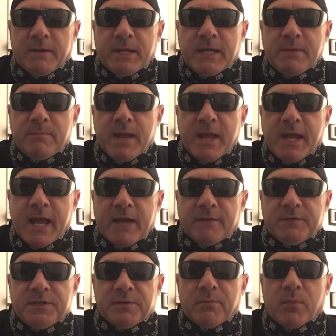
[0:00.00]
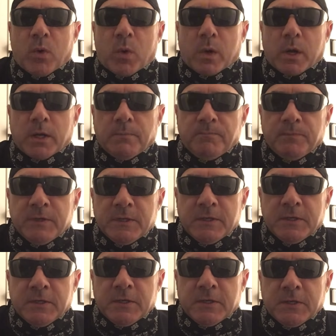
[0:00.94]
he may have some more
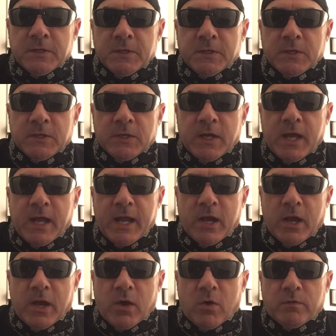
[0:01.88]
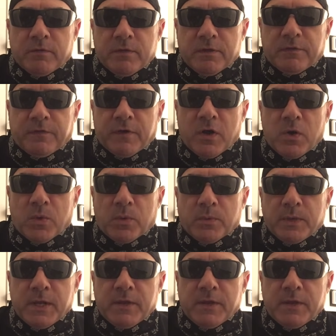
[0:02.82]
over the phone.